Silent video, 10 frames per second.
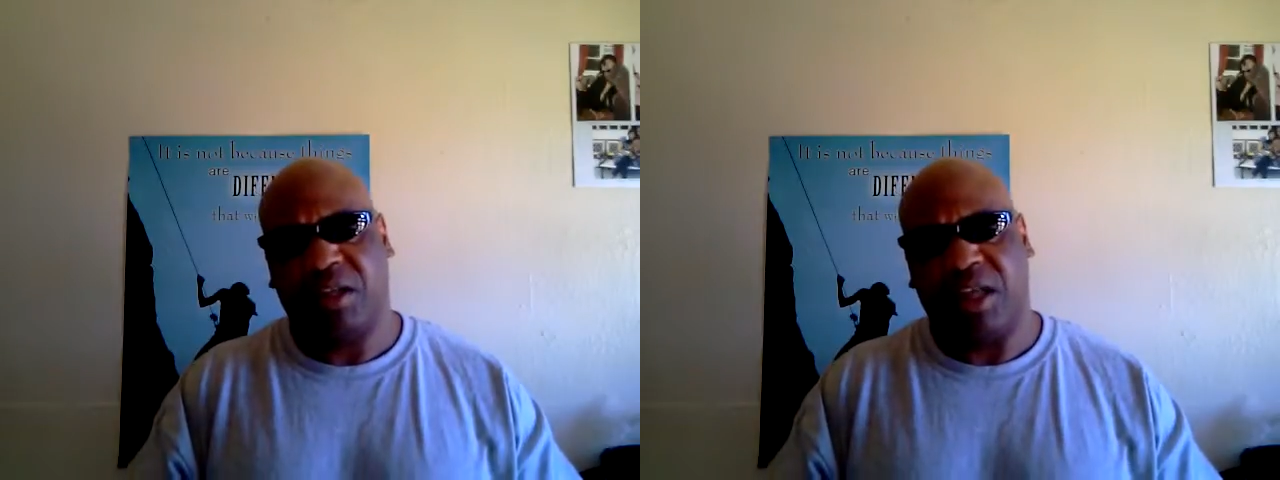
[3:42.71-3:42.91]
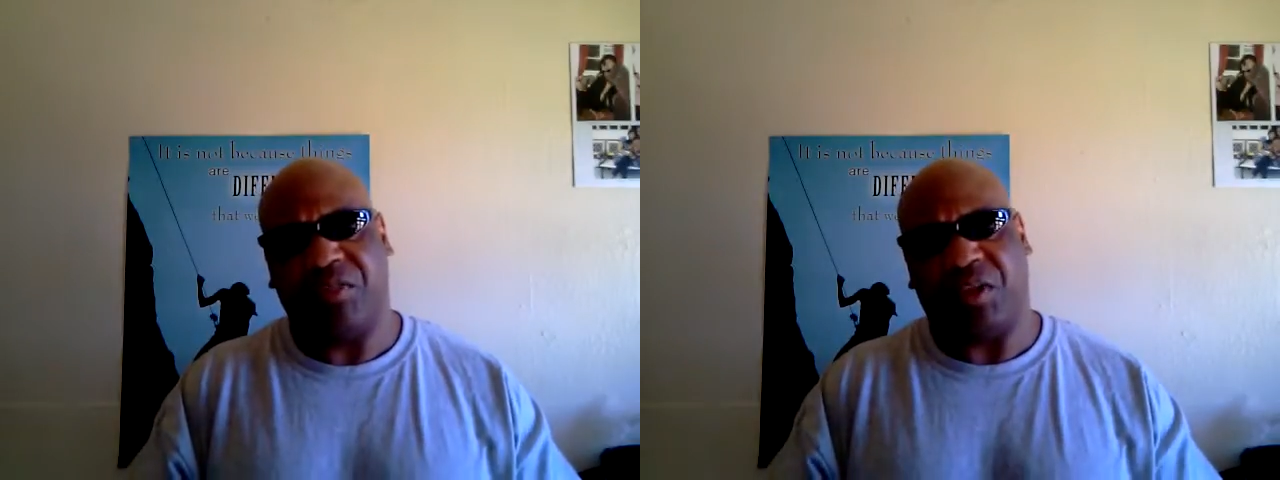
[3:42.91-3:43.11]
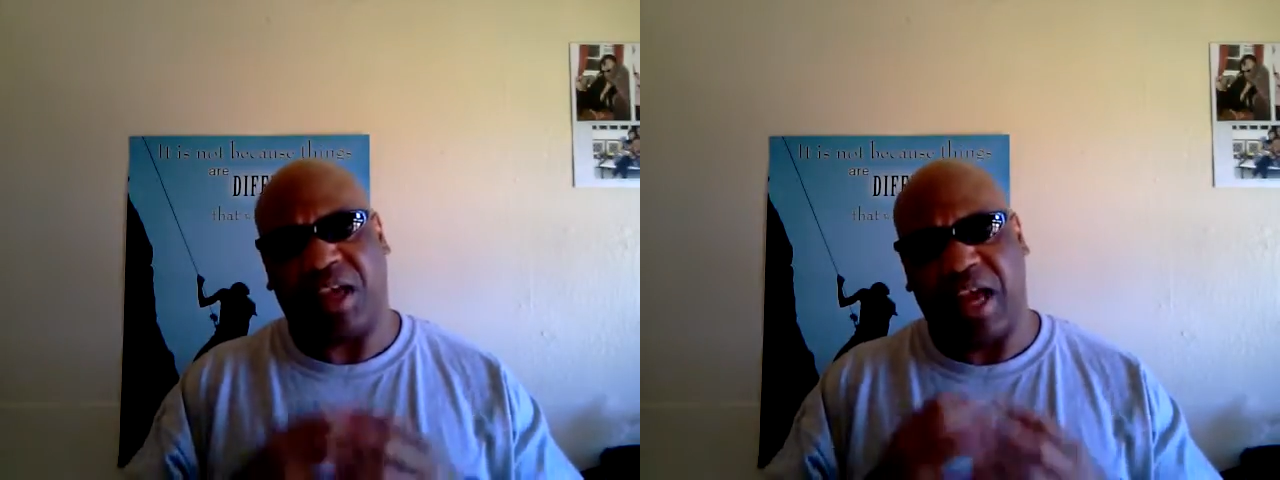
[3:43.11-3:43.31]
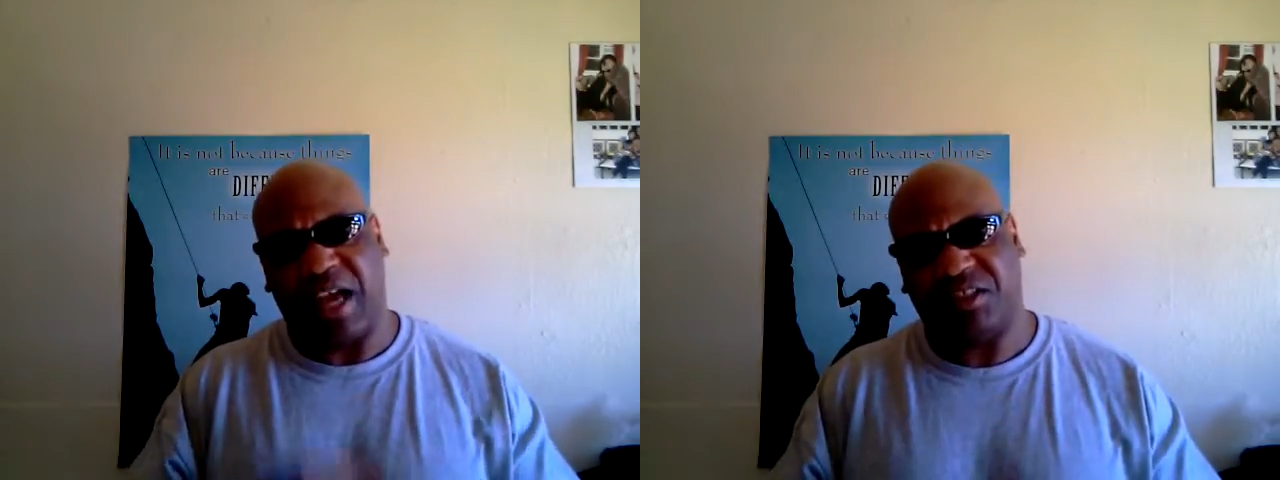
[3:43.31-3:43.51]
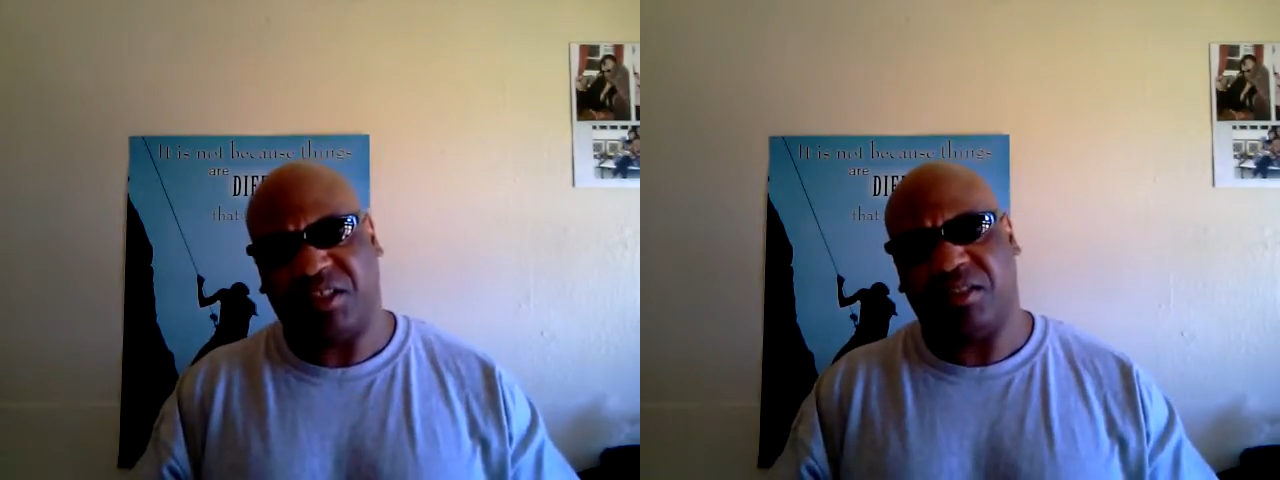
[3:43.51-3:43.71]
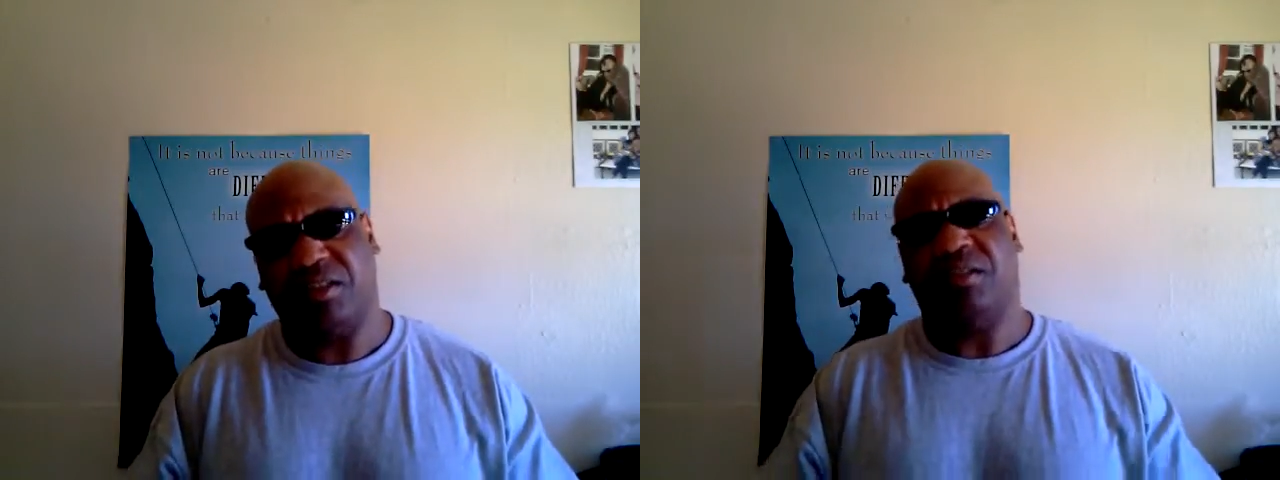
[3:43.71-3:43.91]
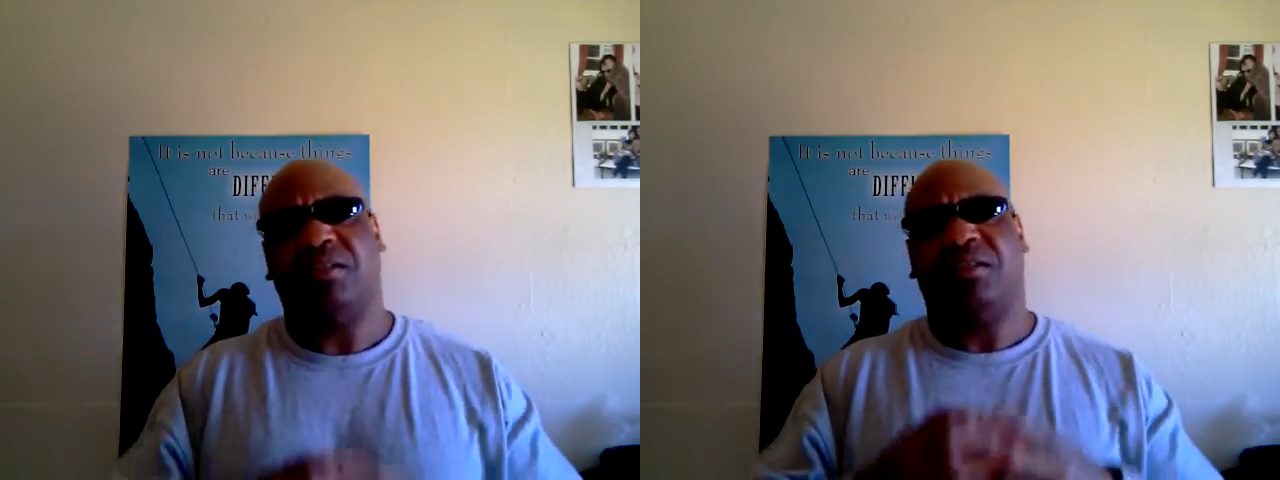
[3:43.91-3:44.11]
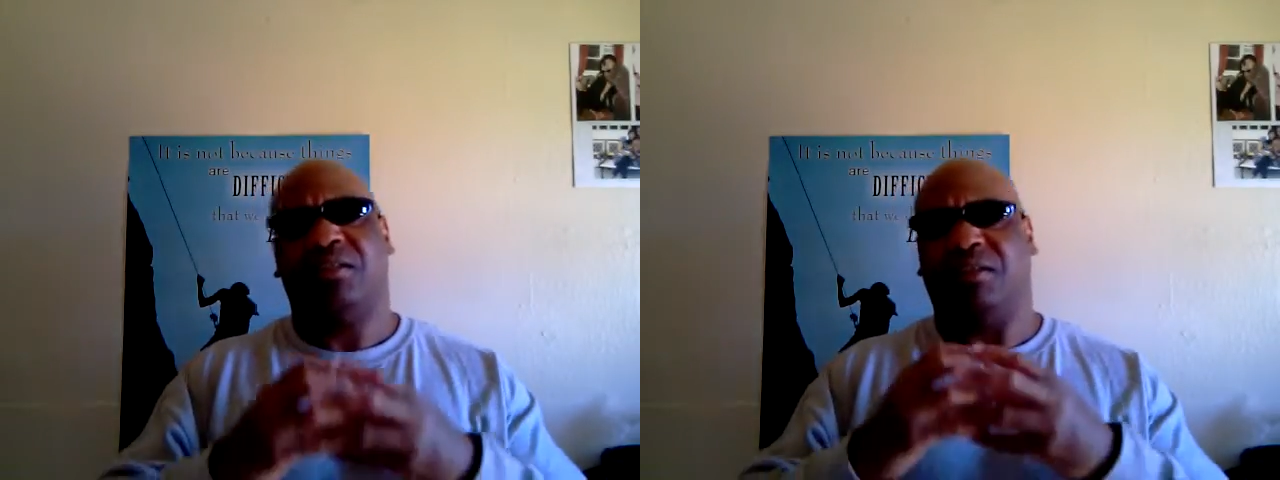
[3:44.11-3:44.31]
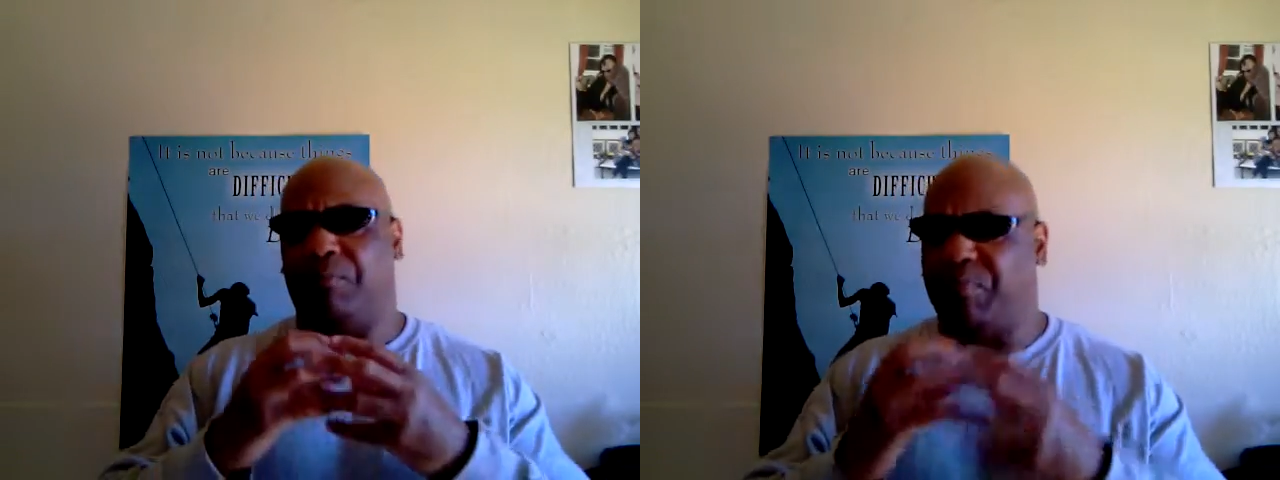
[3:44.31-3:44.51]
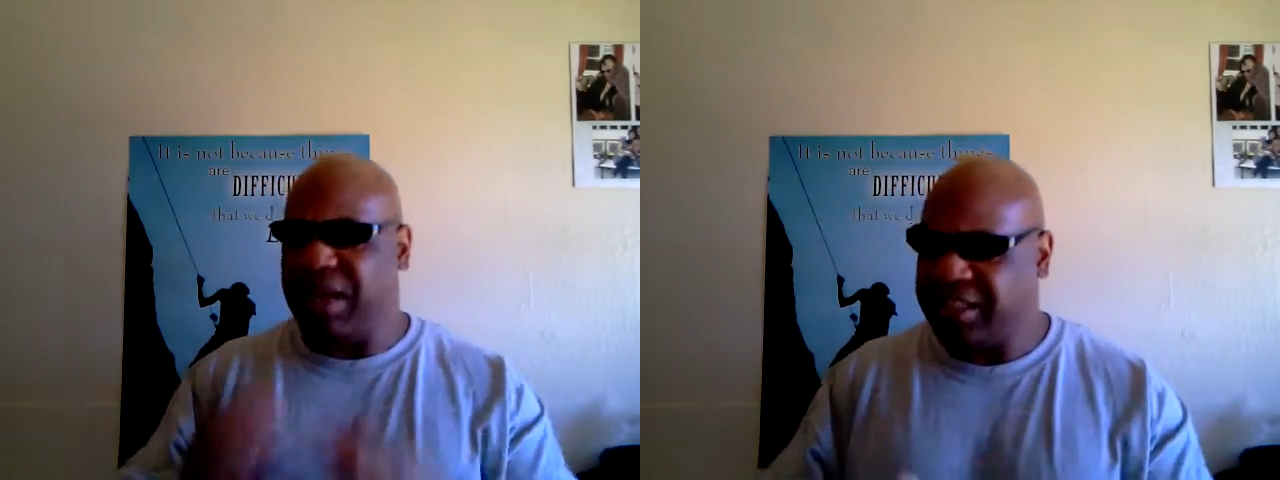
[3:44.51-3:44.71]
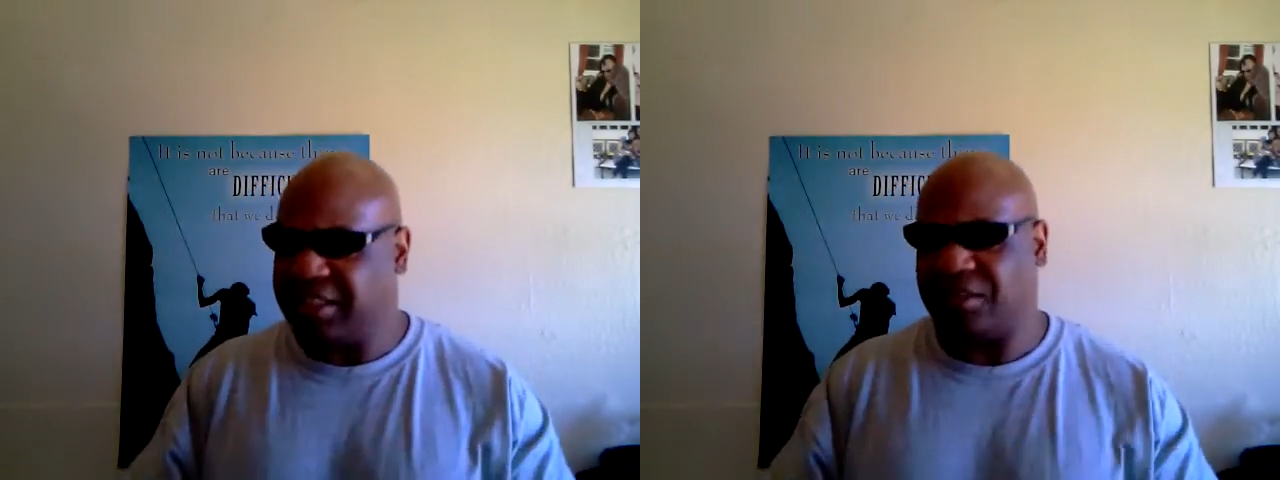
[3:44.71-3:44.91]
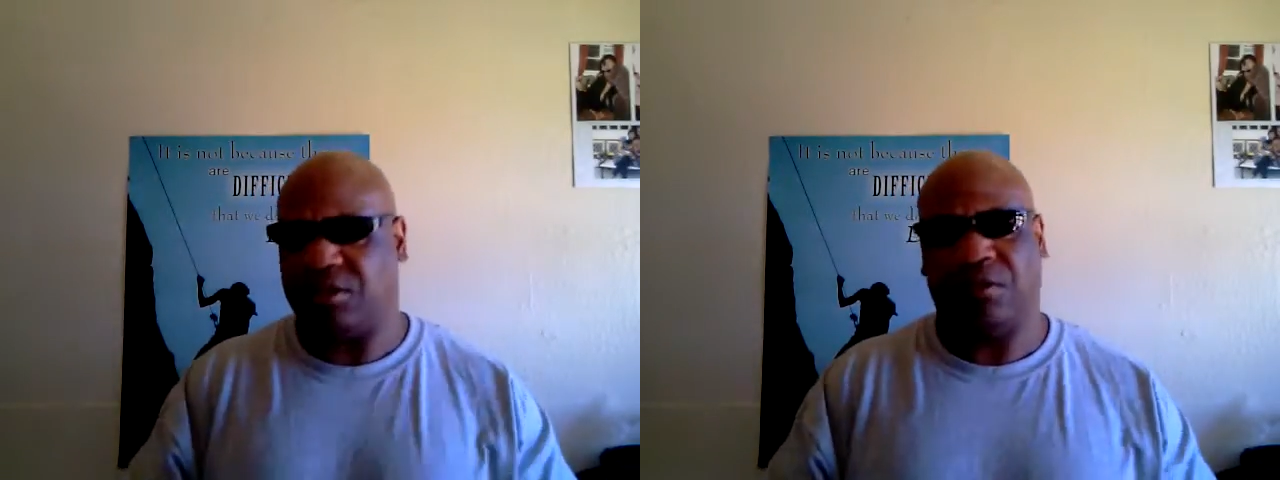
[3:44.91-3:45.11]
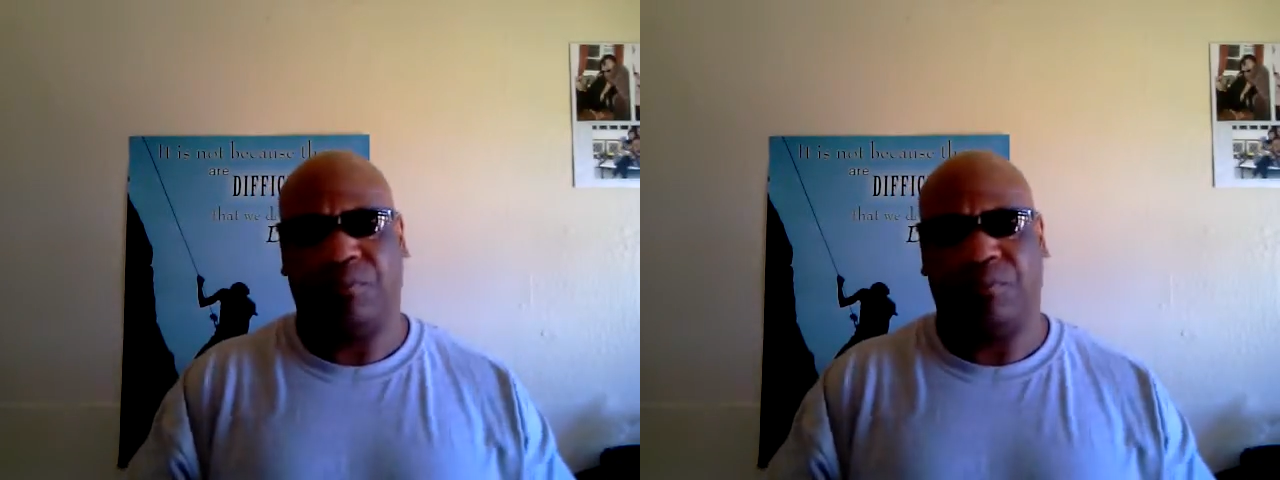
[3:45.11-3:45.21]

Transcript: and the constant dependence